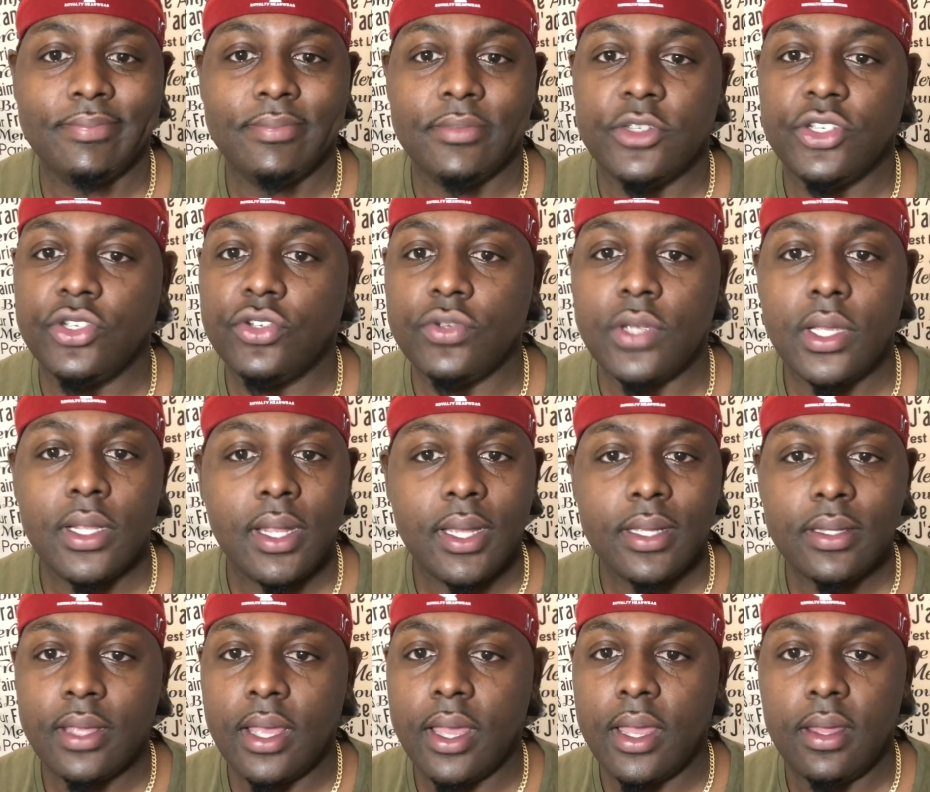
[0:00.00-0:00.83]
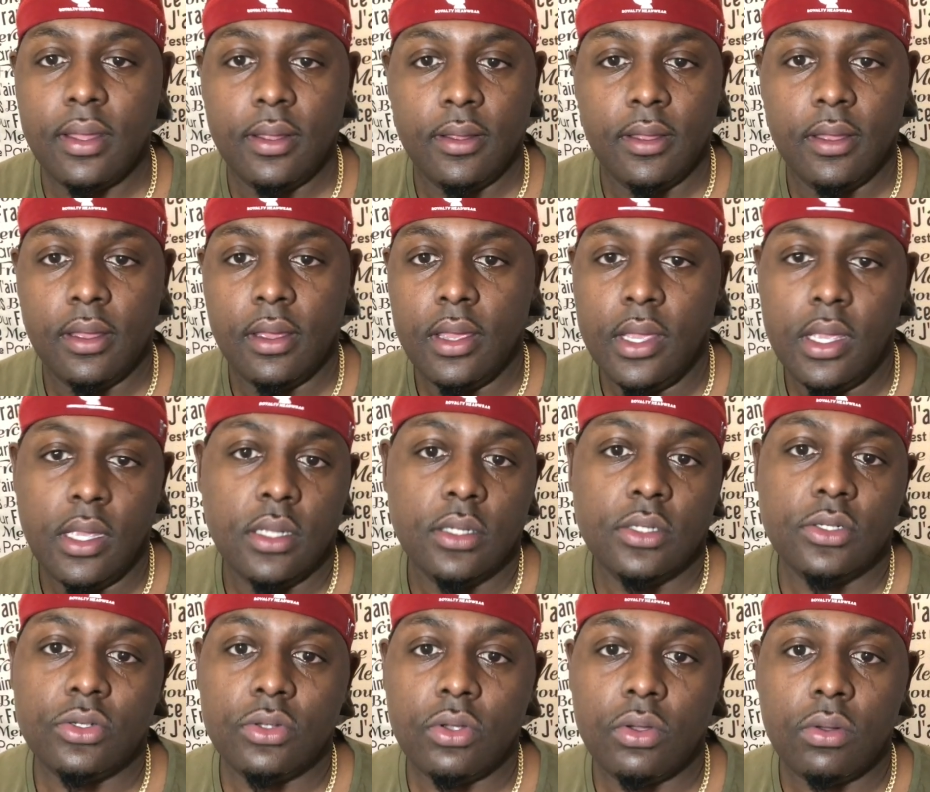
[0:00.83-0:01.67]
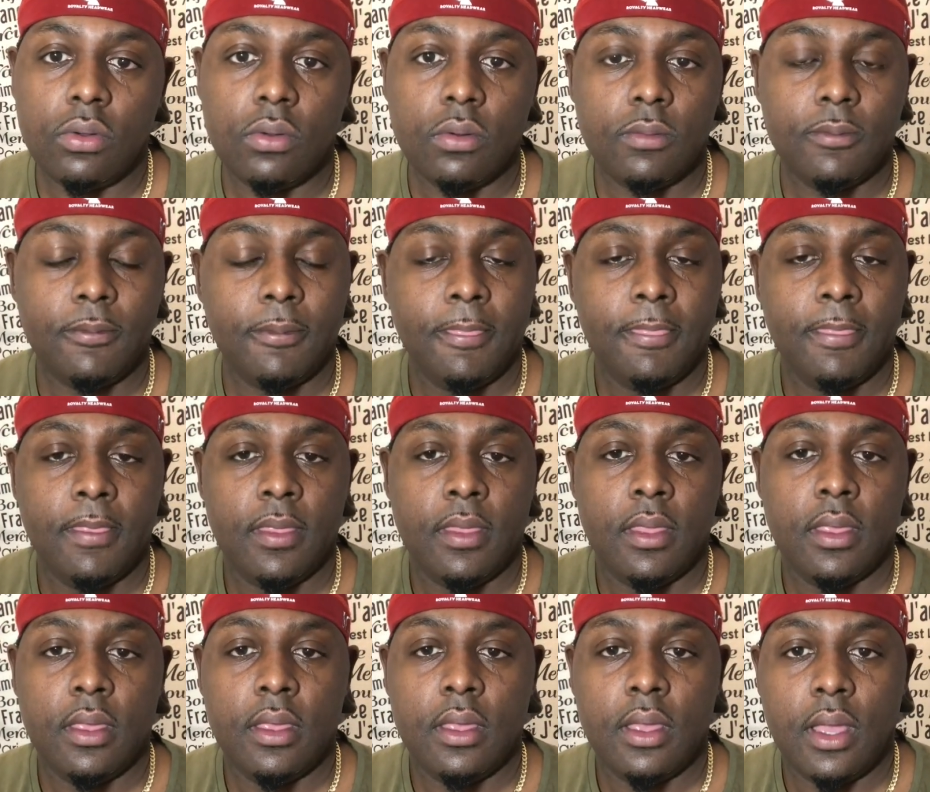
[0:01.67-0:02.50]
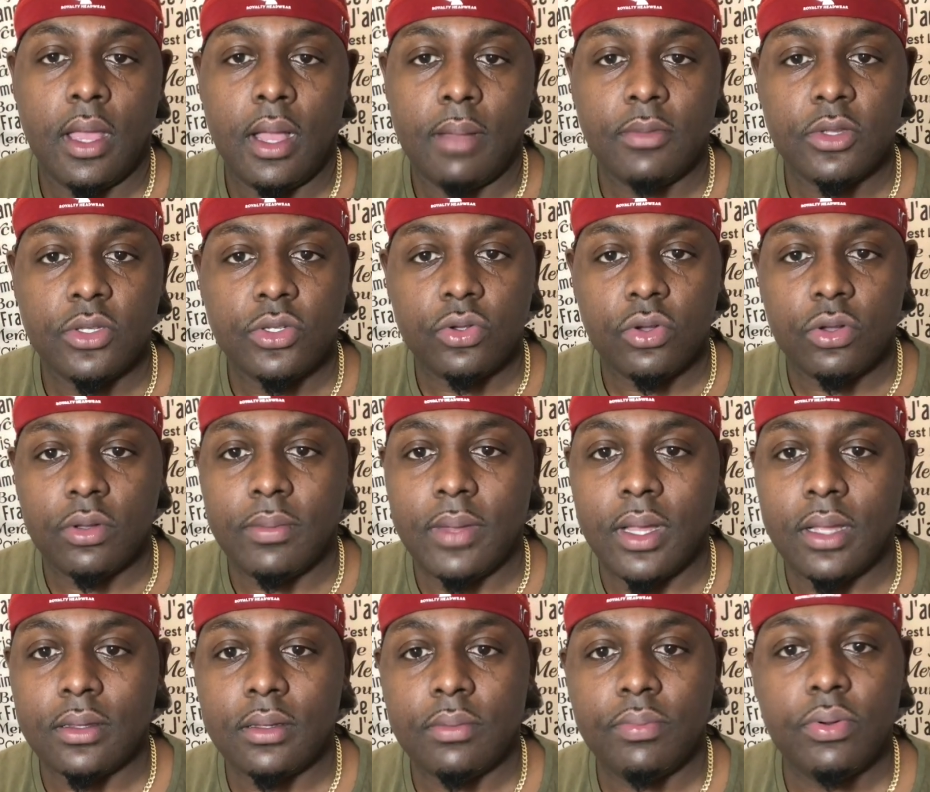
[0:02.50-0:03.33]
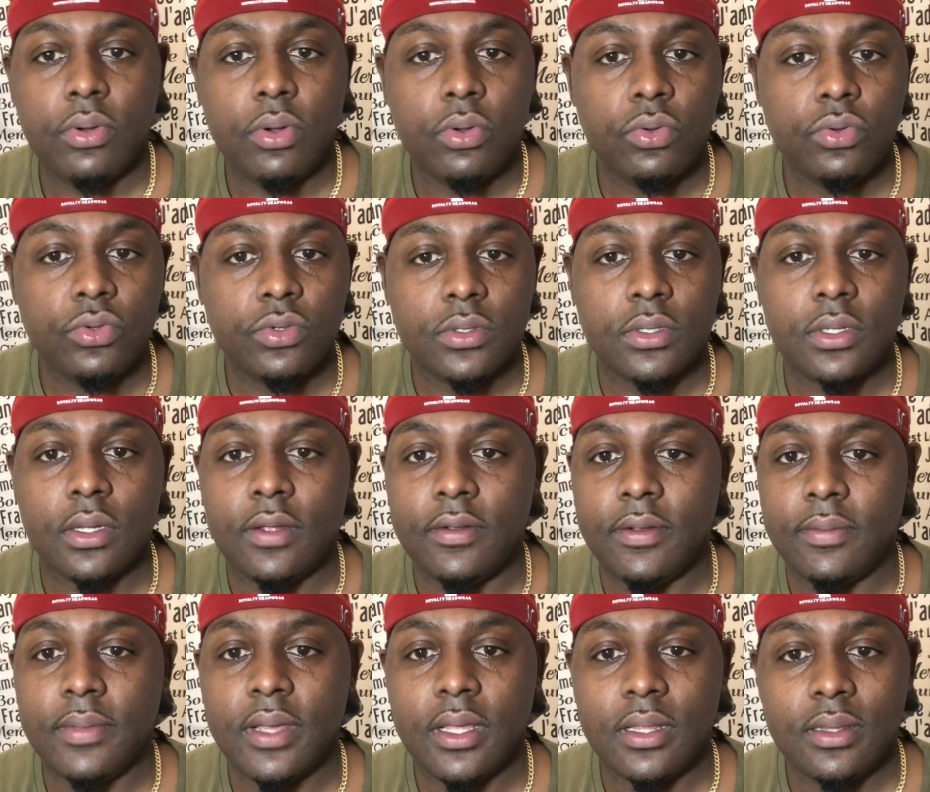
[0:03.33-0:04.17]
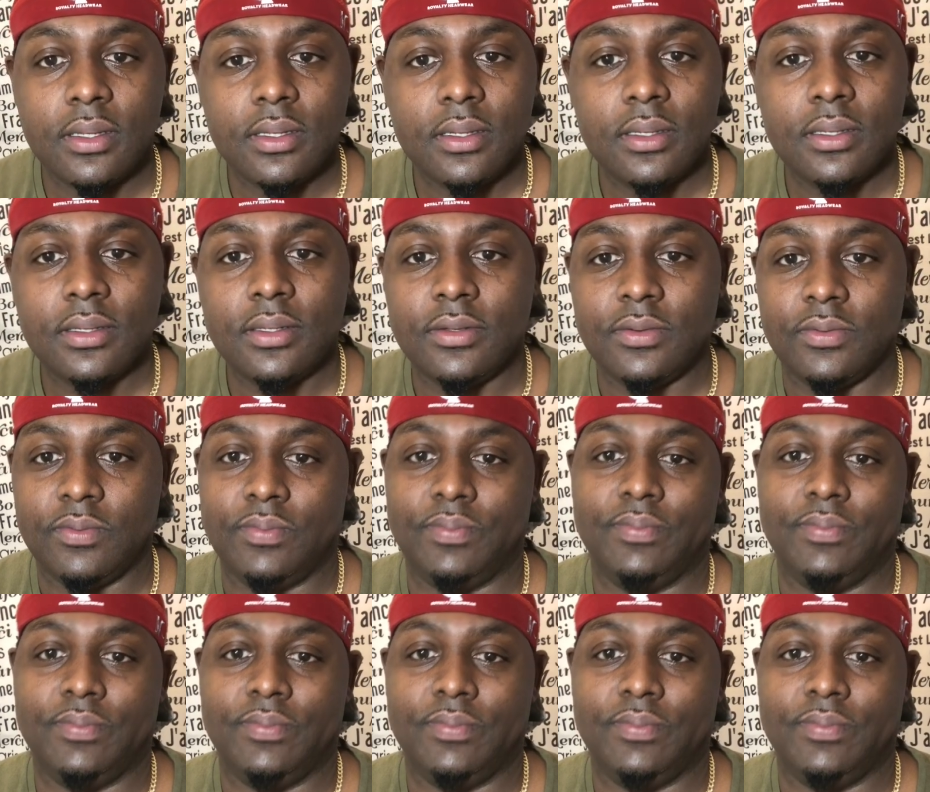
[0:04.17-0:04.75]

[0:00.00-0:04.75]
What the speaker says: Straight like that. So I'm gonna talk about the pros, the other methods,